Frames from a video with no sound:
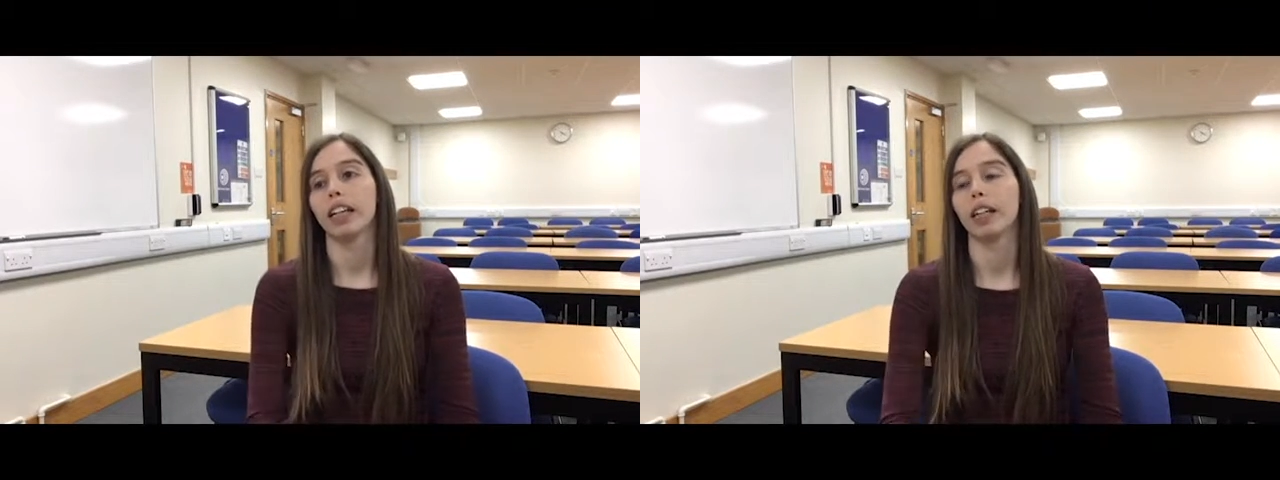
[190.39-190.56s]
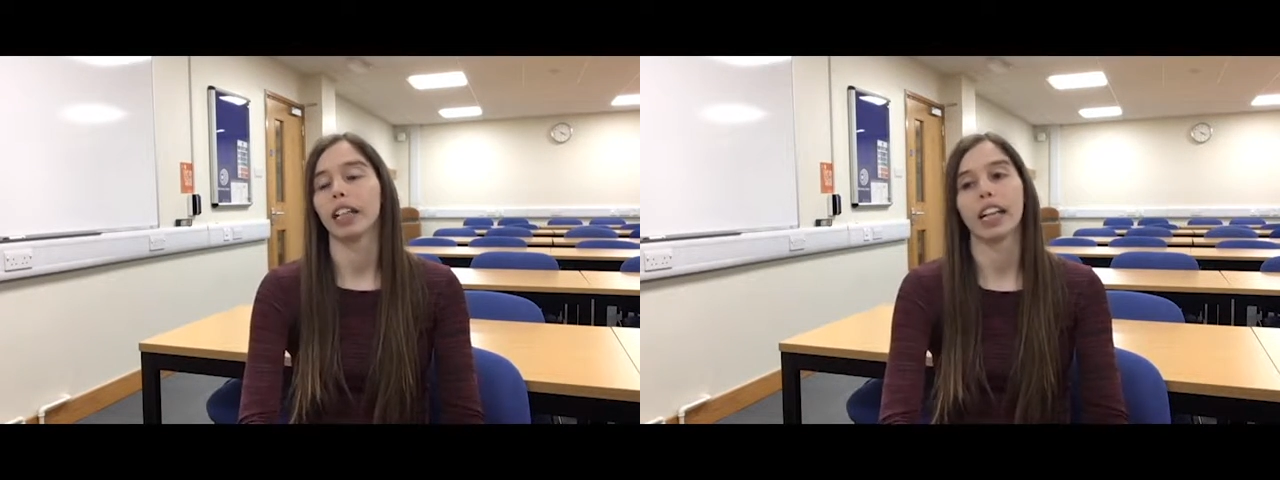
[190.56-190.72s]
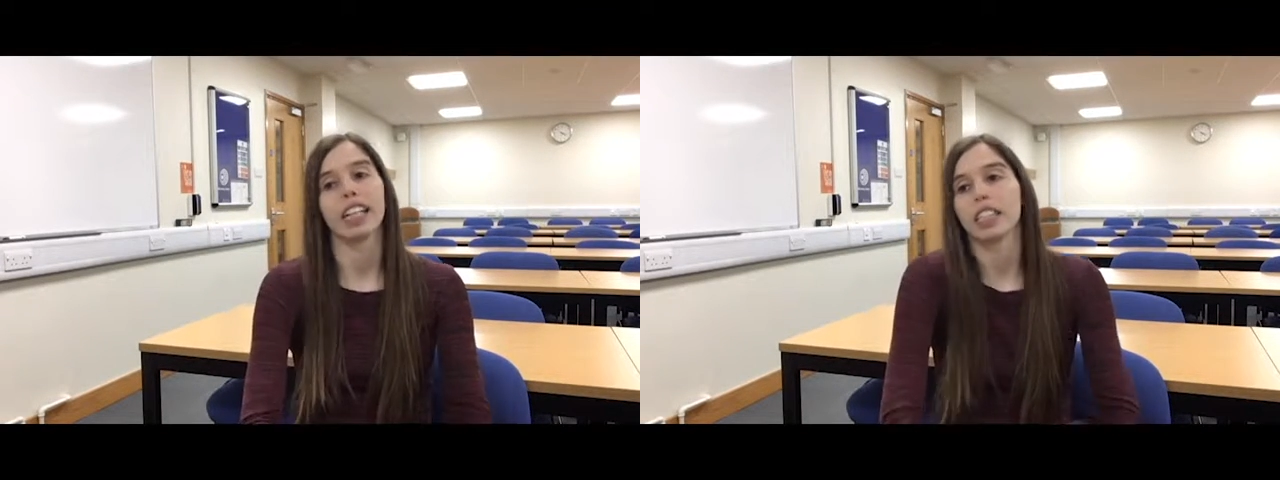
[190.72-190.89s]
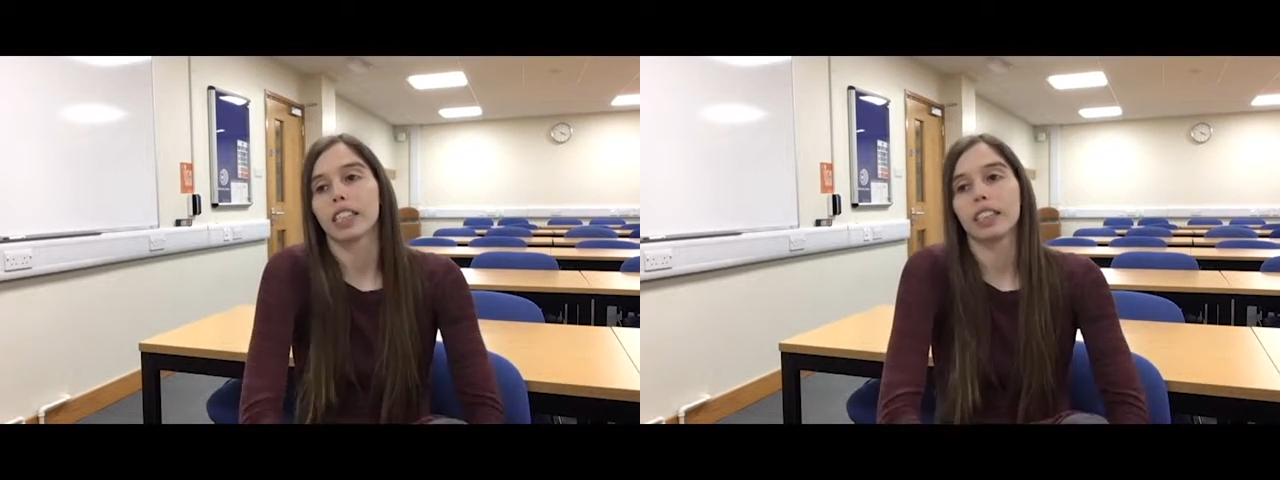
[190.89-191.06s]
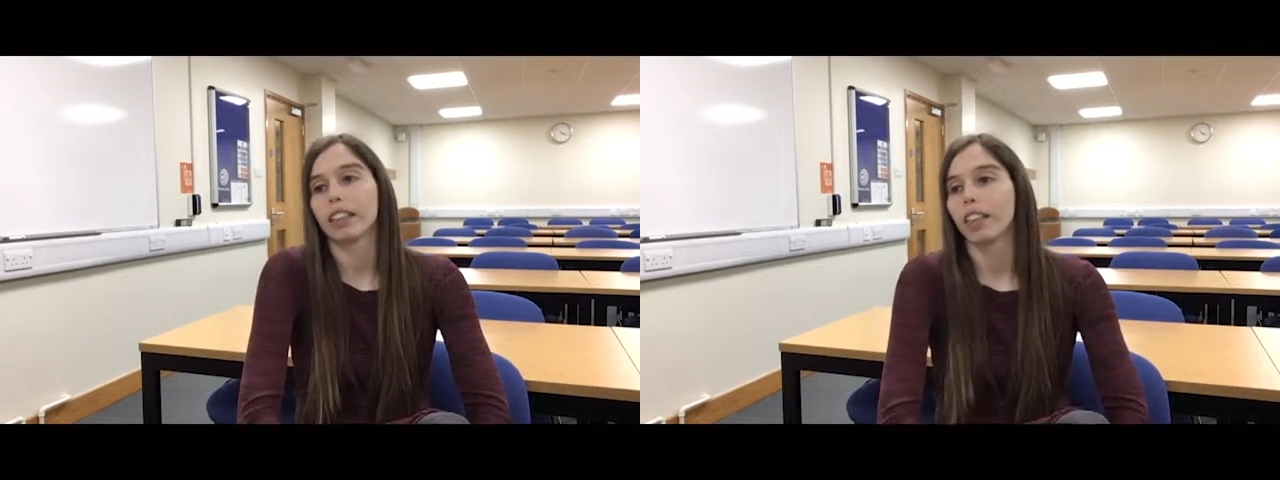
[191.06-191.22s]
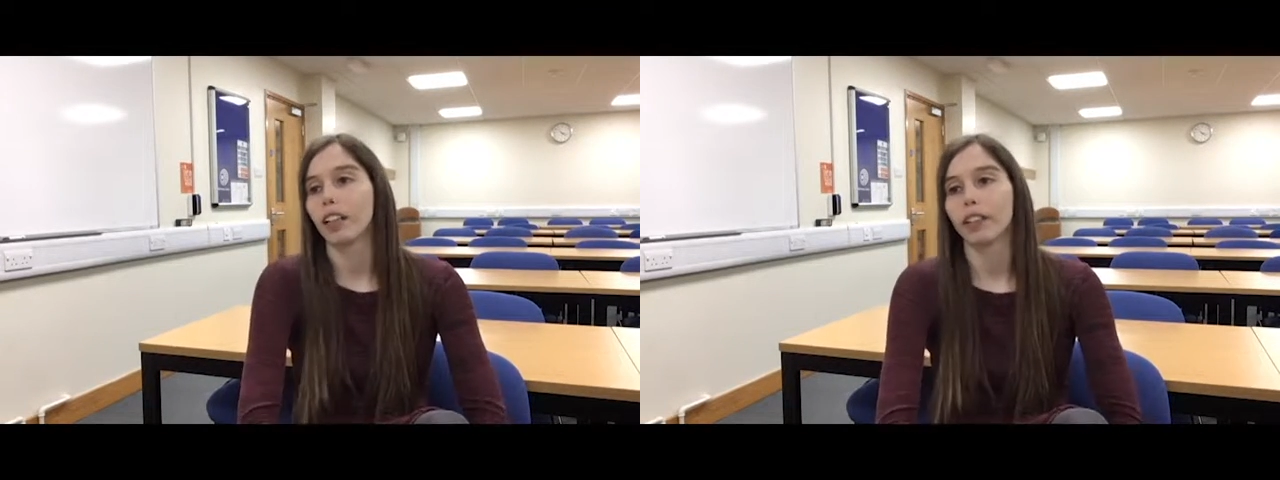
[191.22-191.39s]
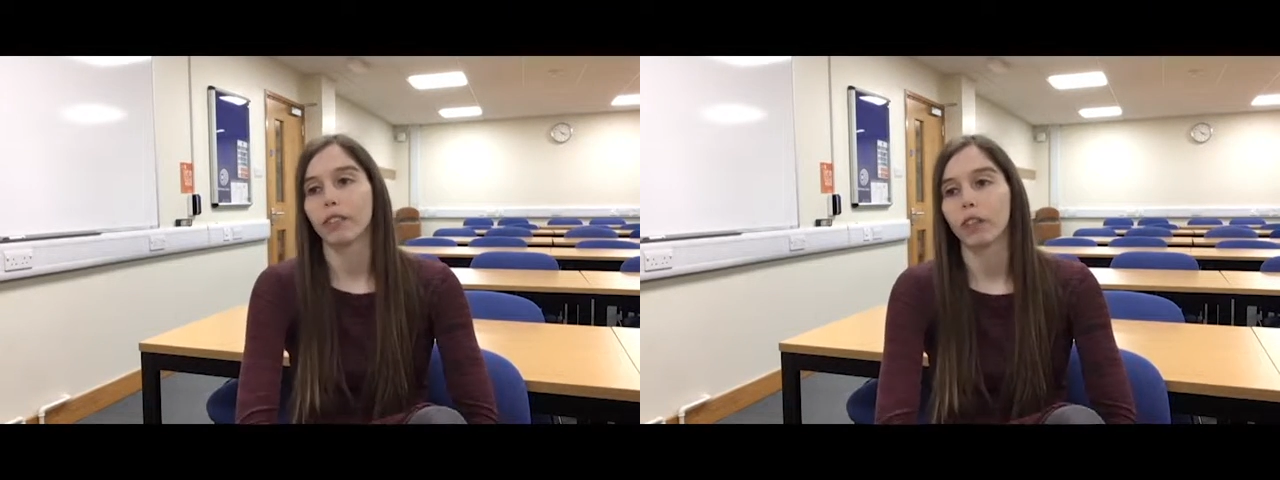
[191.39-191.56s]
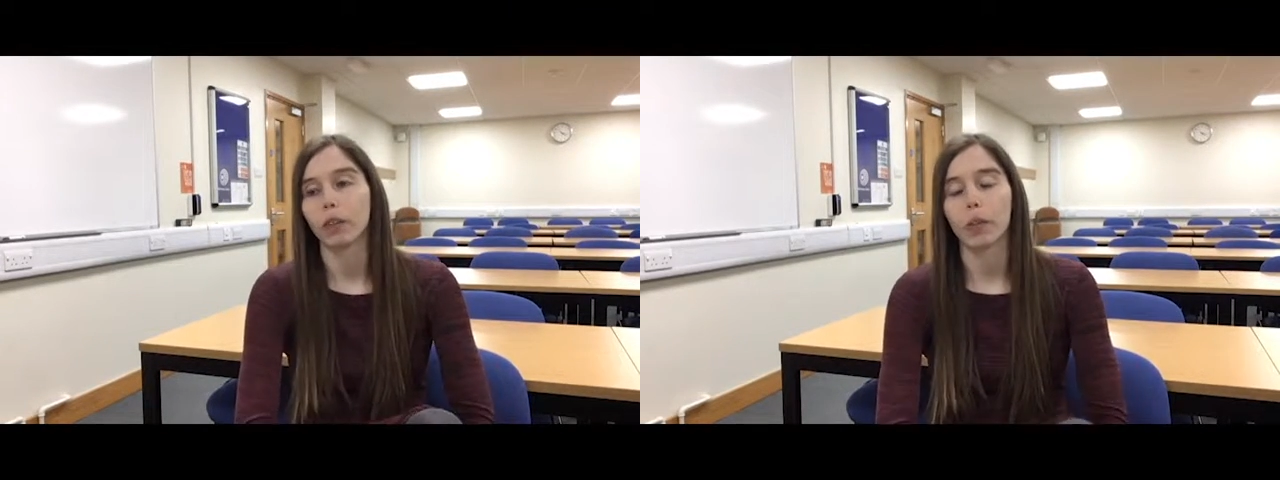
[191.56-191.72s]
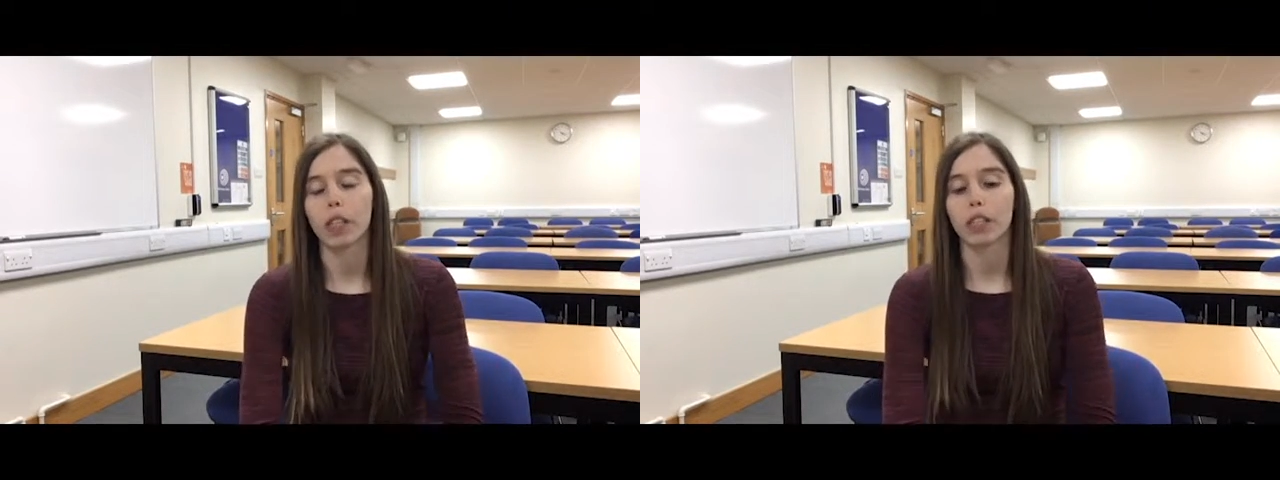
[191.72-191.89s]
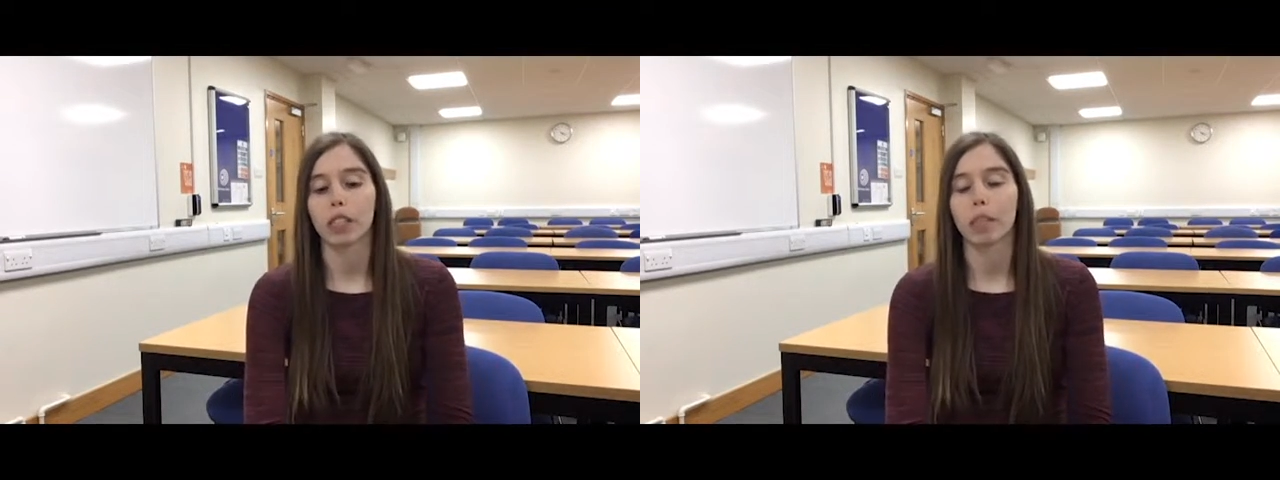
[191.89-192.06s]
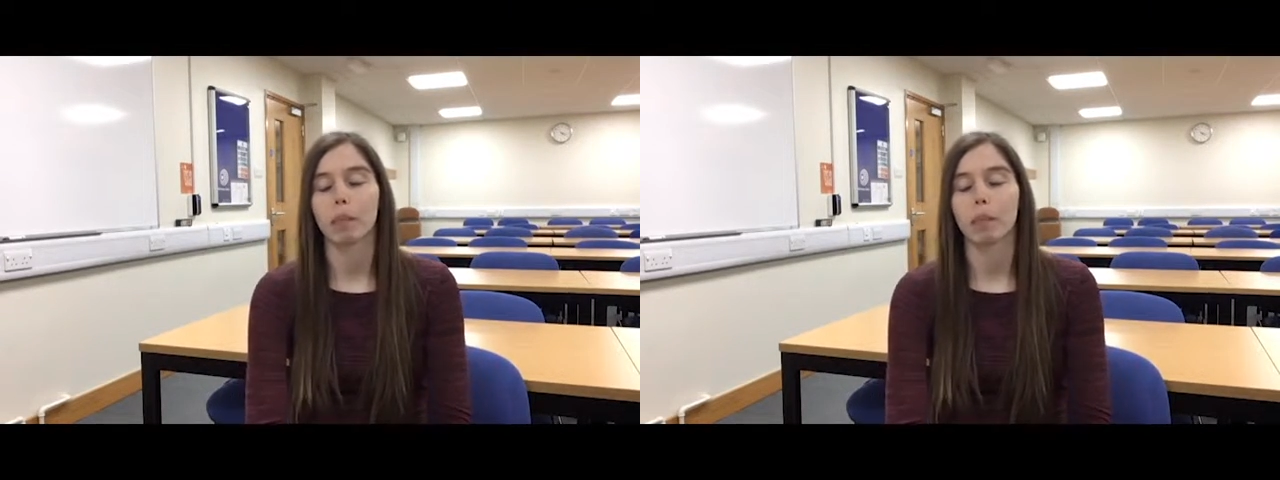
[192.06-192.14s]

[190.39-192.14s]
in case they've got questions